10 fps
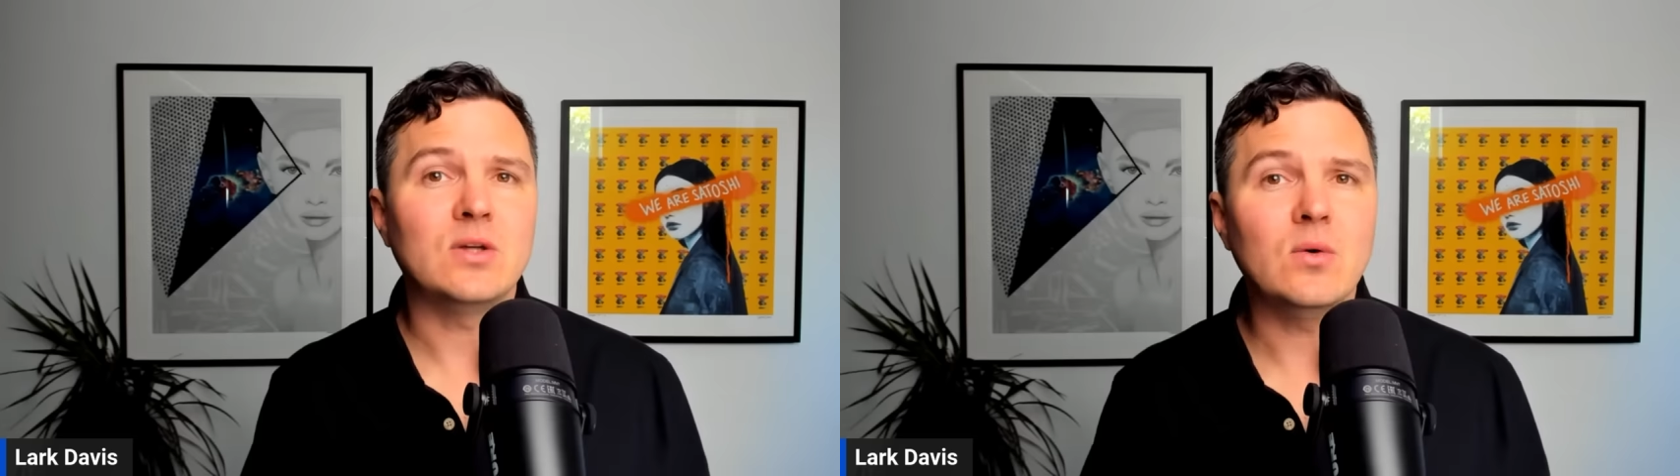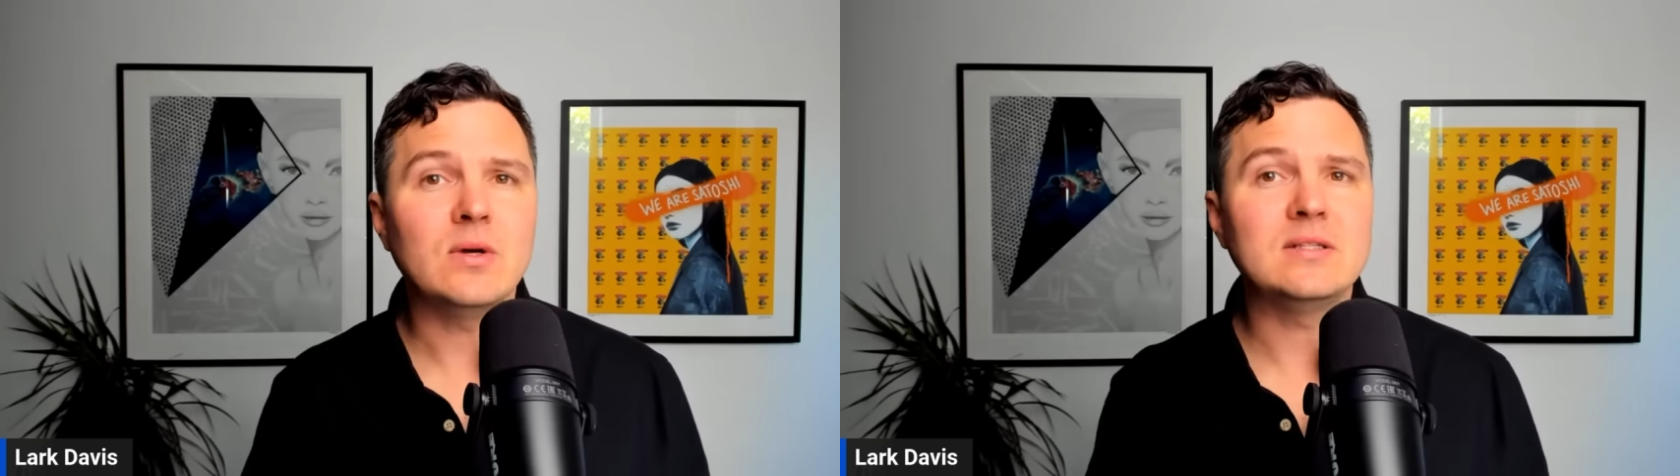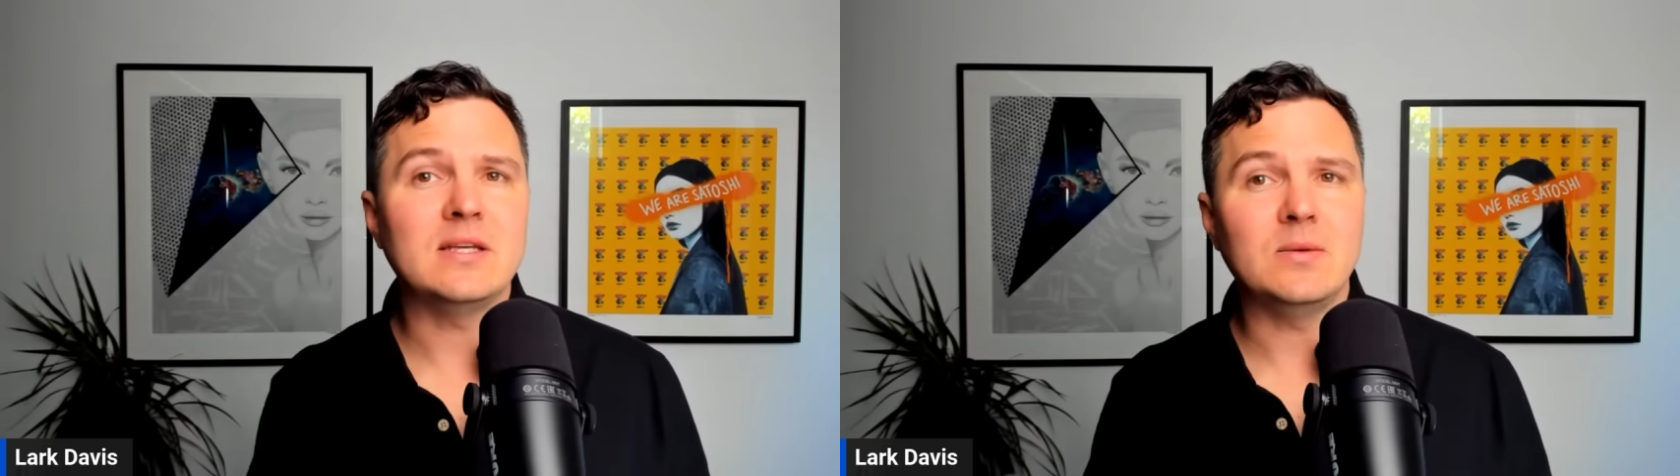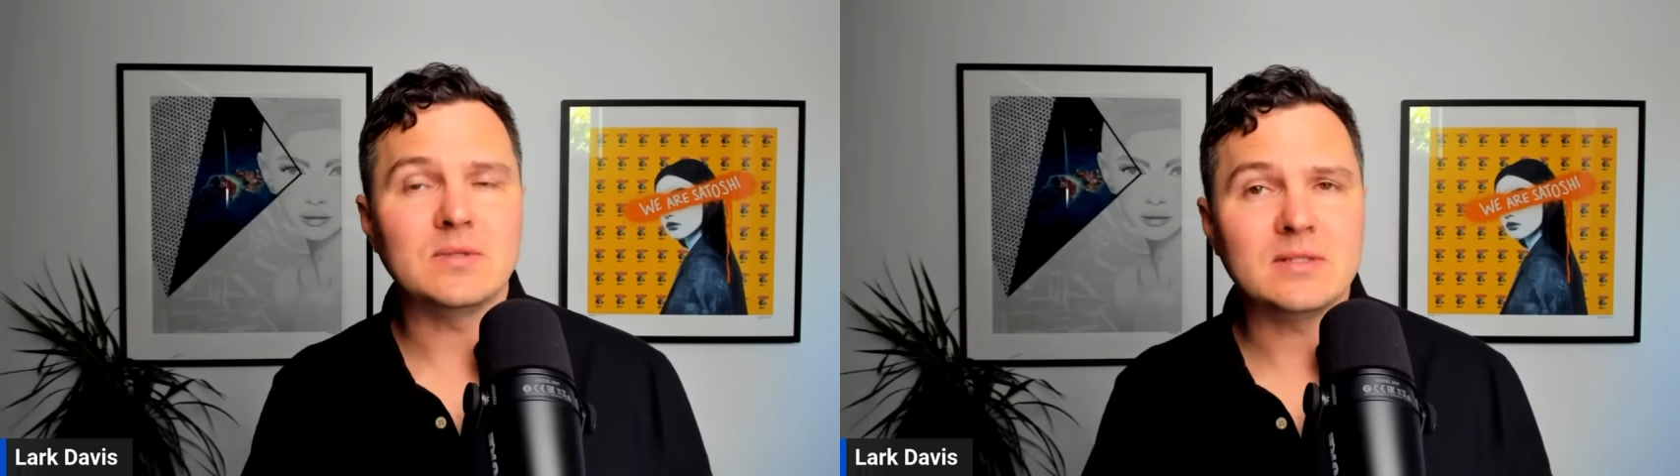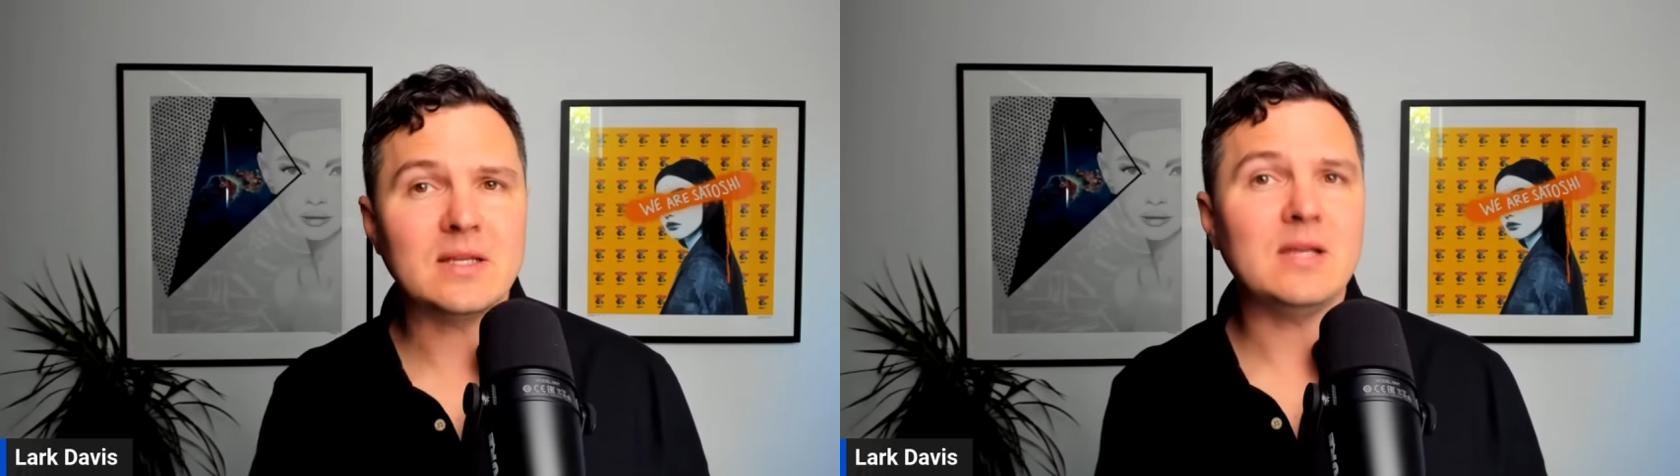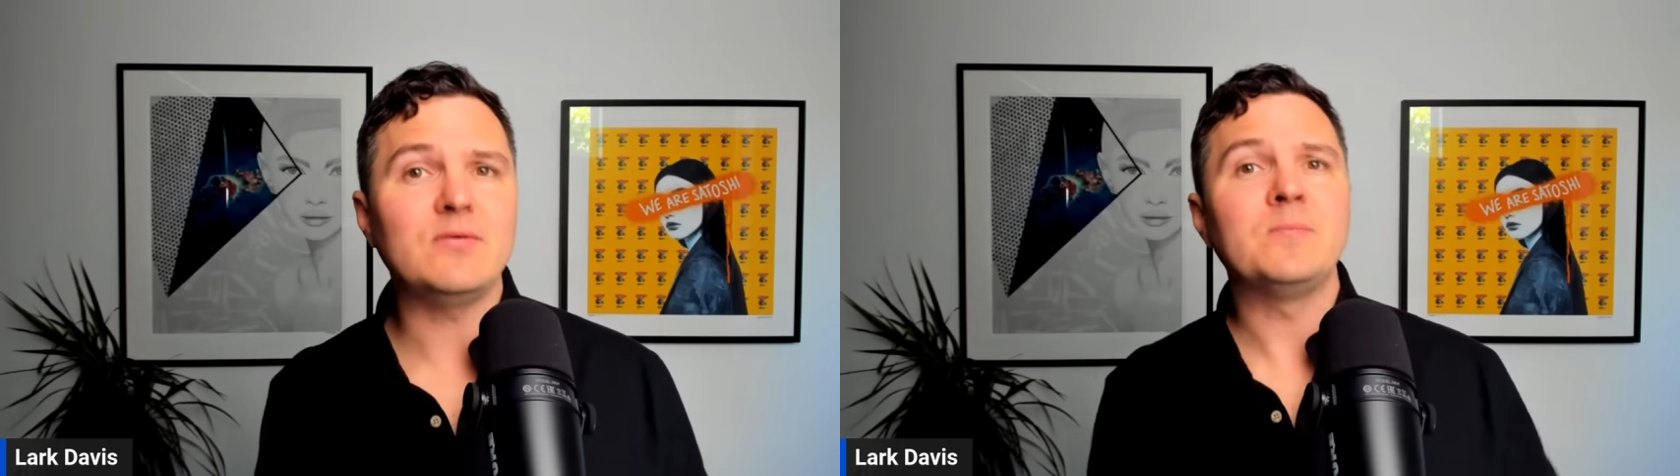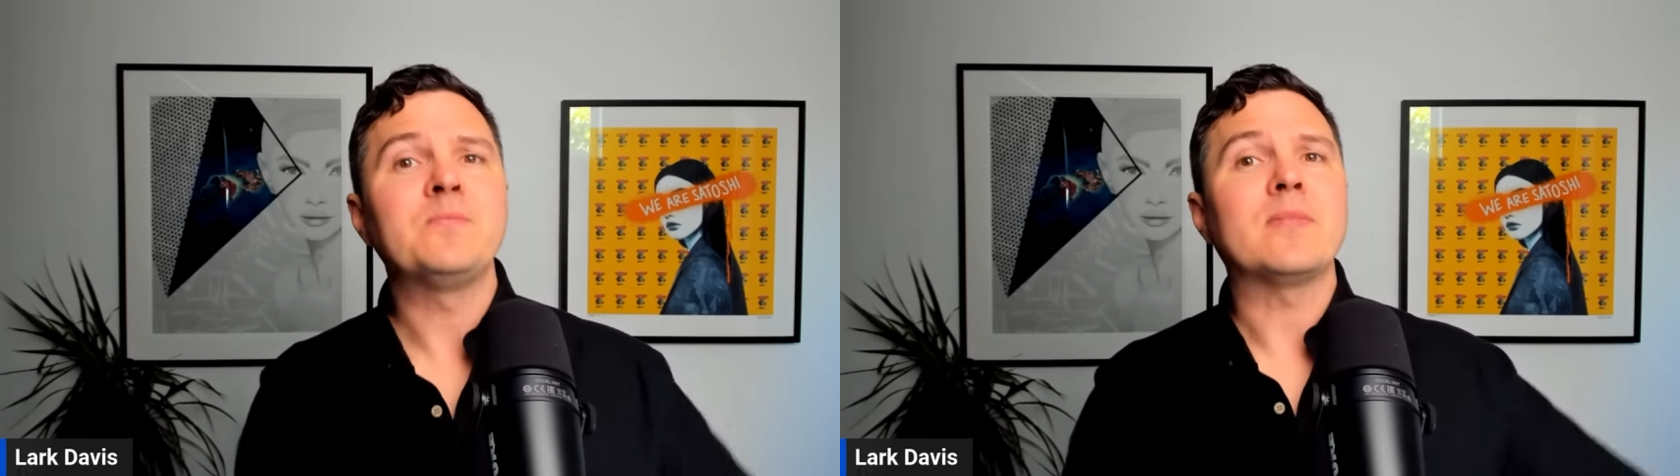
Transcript: tokens that you receive